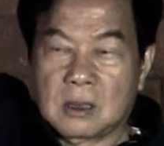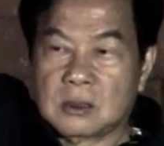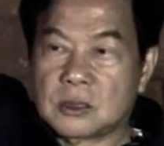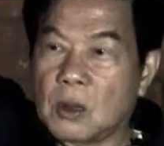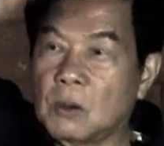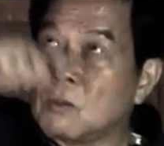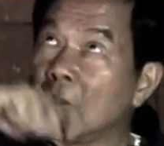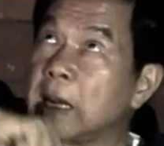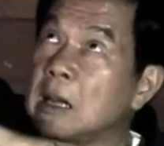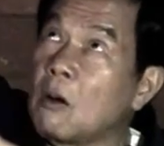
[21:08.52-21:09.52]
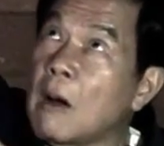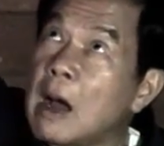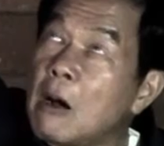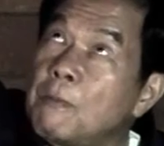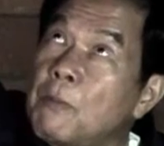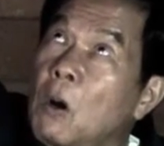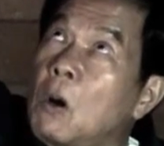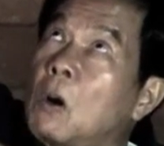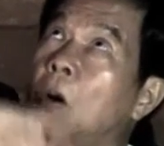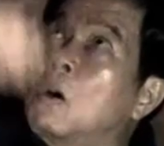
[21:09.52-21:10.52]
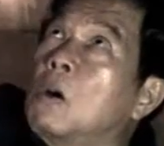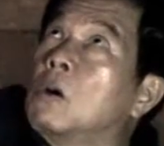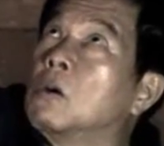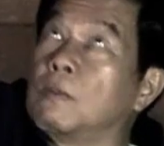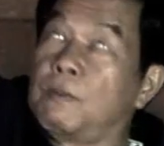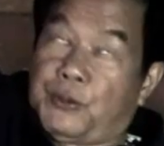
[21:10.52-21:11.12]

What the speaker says: So when they go out, boom,